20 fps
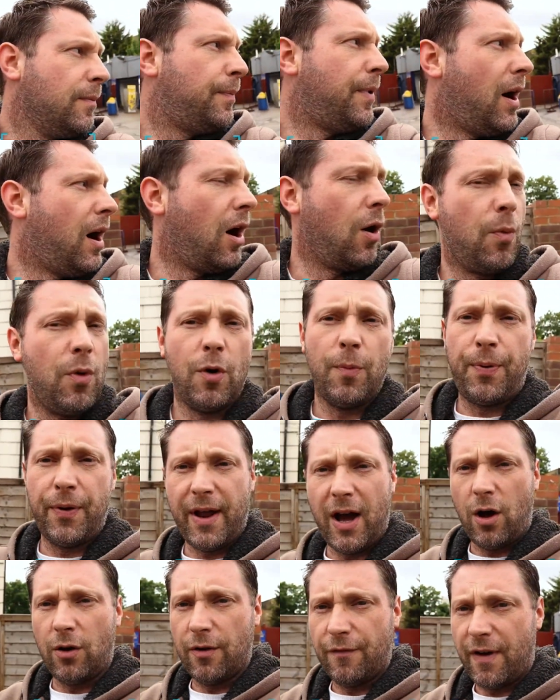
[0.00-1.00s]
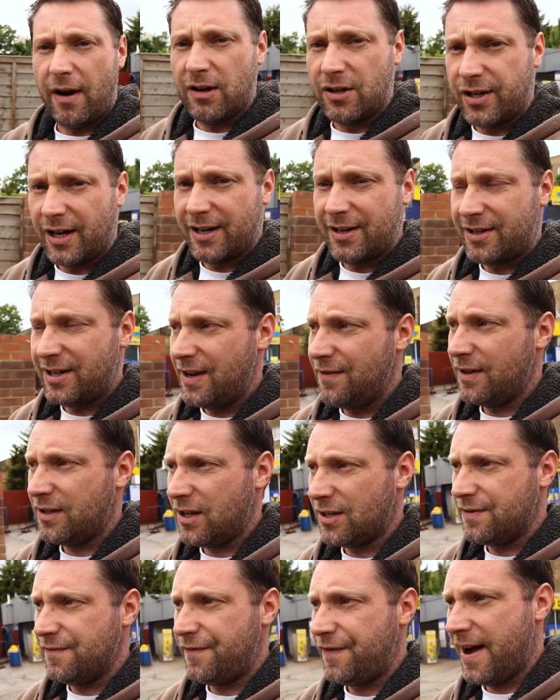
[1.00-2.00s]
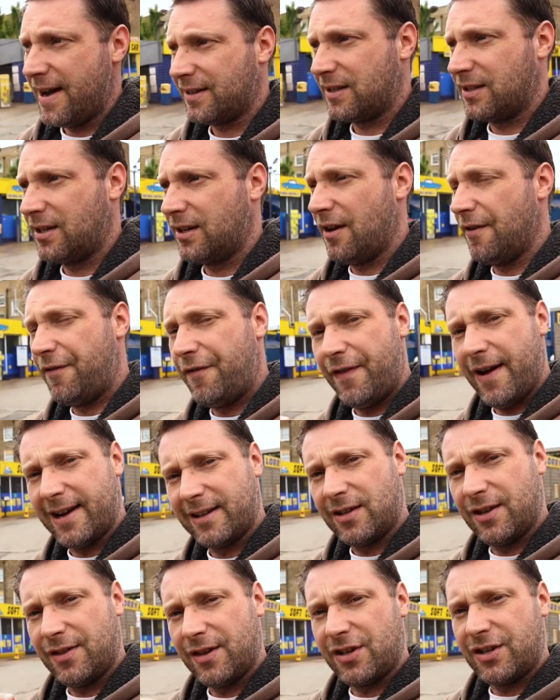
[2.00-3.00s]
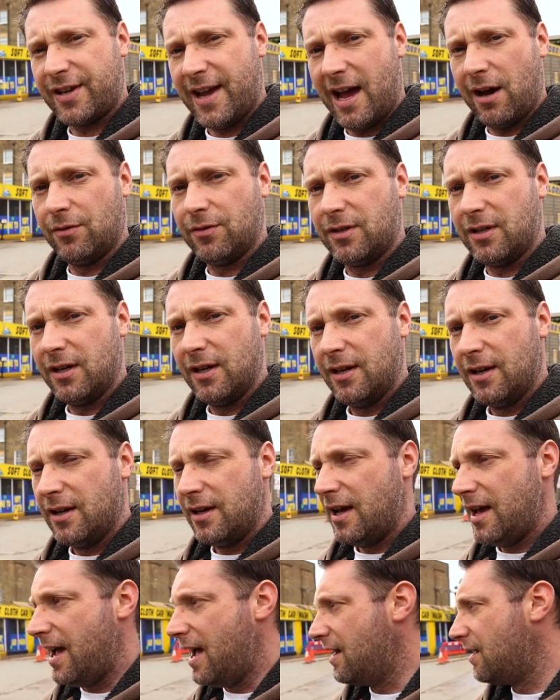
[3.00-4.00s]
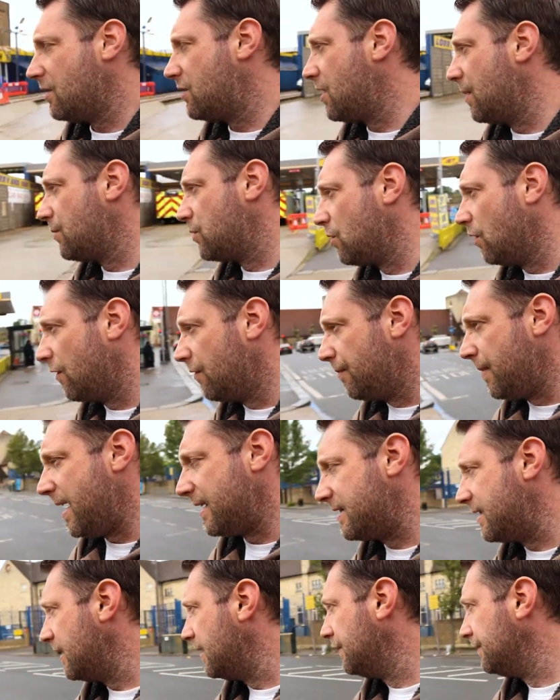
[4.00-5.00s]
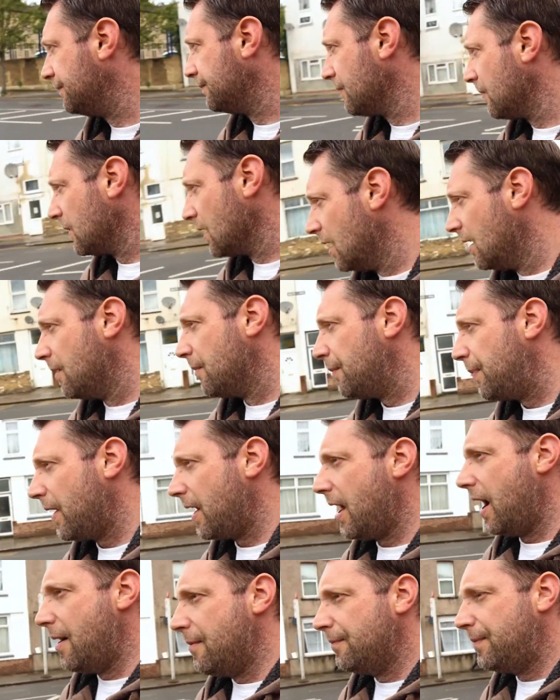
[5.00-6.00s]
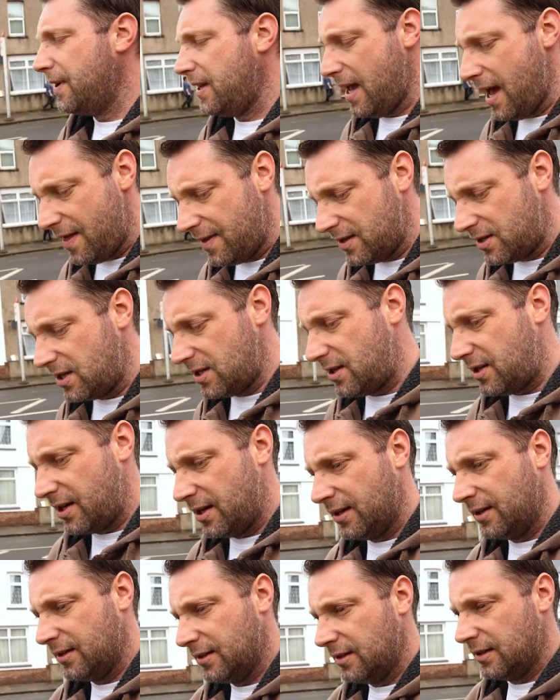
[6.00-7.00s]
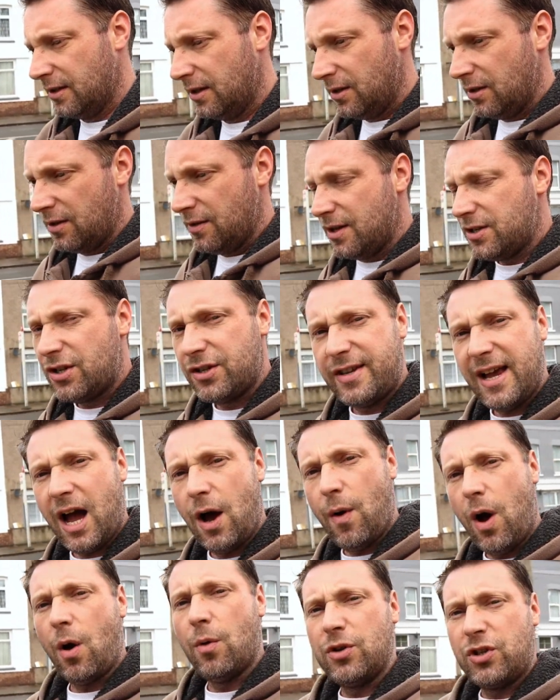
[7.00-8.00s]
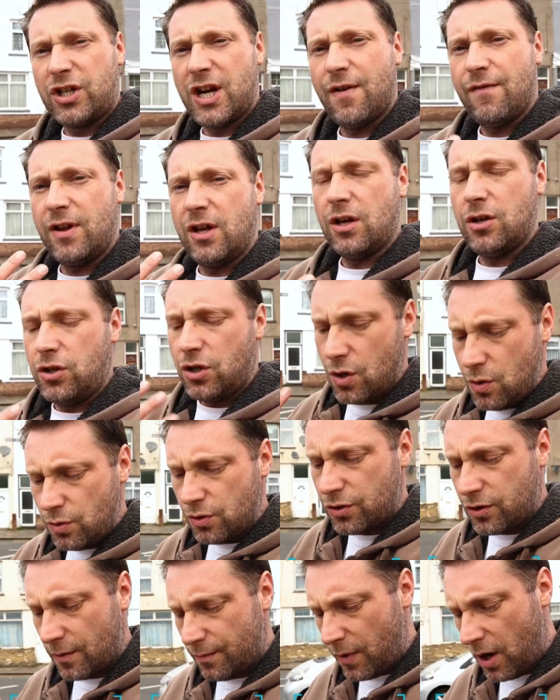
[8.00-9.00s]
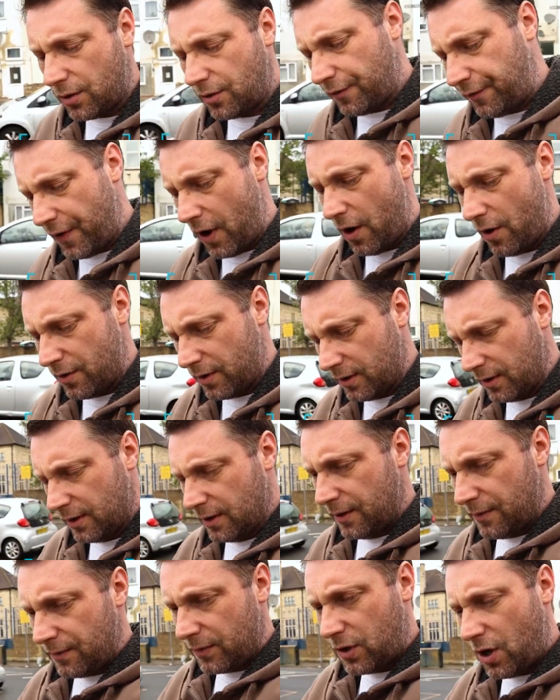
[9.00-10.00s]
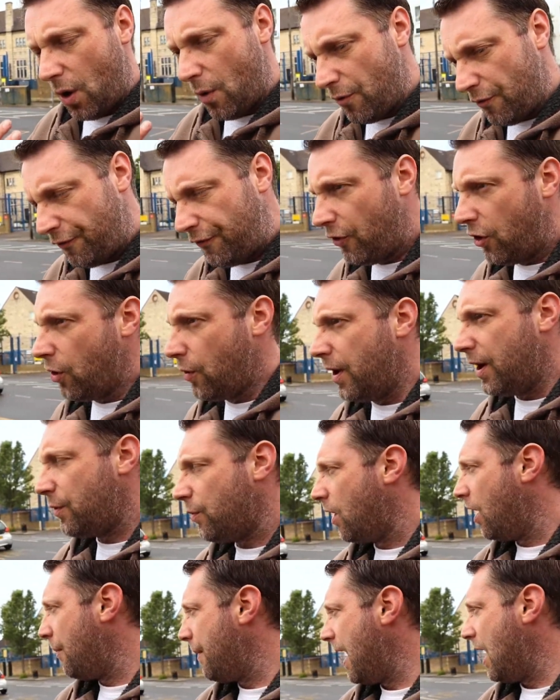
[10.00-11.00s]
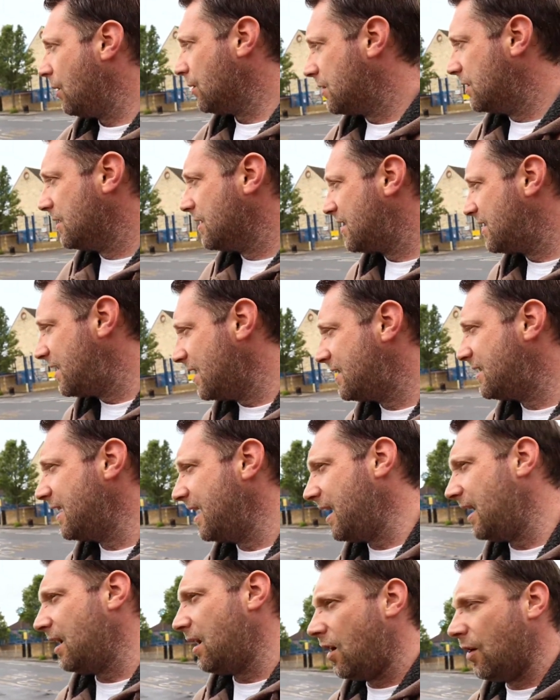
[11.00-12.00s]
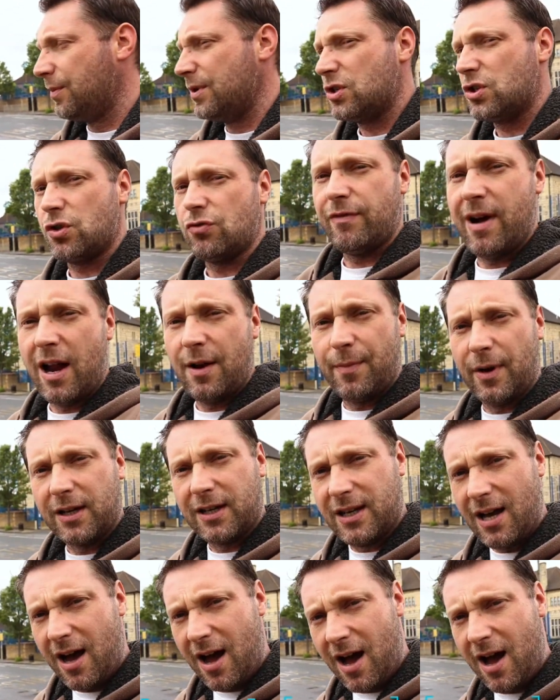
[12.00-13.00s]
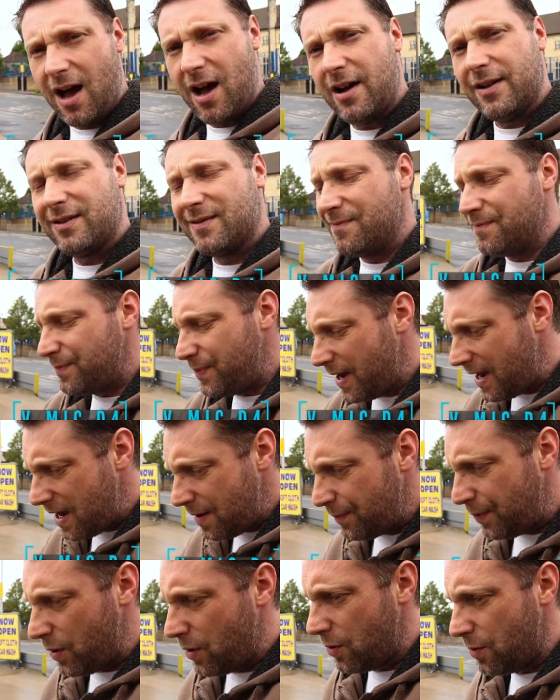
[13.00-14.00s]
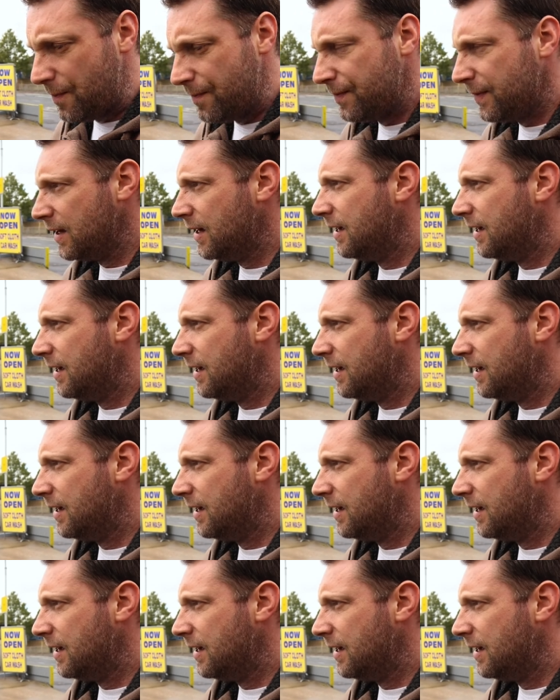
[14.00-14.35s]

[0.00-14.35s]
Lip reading: But I will put that on a very second to see if it does in fact affect the sound in some sort of matter. But yeah, this is how I would generally use the microphone going forward while I'm out in the city. I'll be surrounded by cars and people.